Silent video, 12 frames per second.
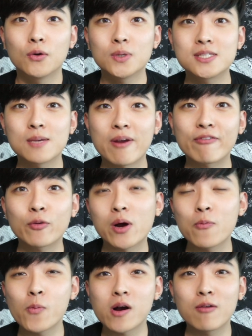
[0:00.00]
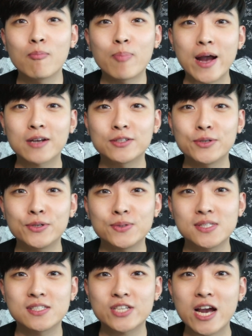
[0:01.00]
up everyone, welcome back to
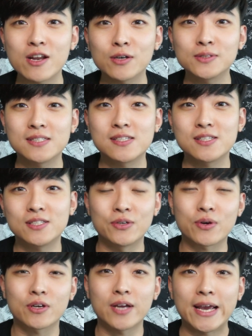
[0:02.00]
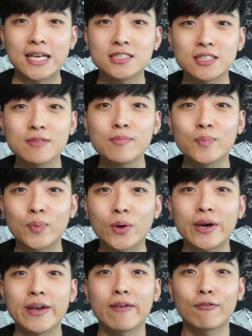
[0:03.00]
Yuzi's channel. This is your Asian
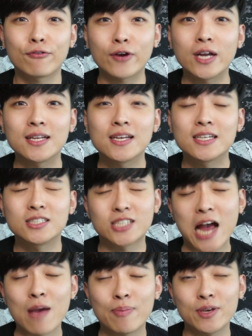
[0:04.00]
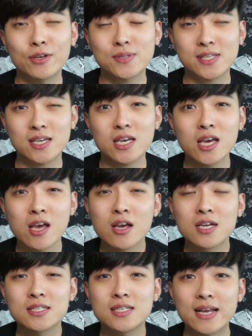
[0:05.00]
boyfriend, Chubby Yuzi.
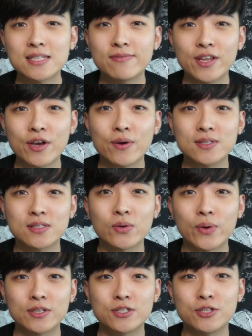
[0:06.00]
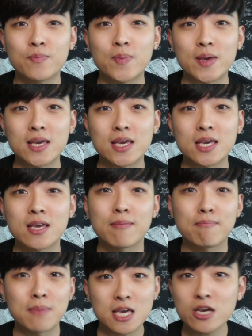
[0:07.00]
Today's video is going to be
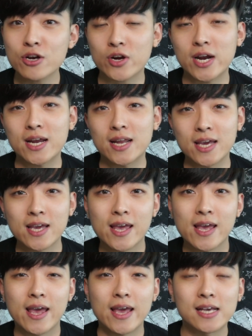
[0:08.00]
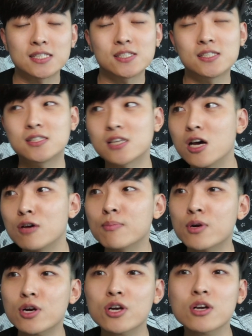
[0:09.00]
me creating a
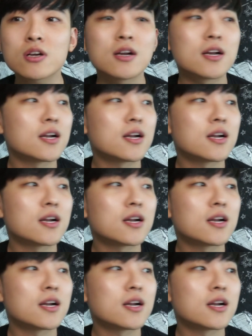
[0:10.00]
summer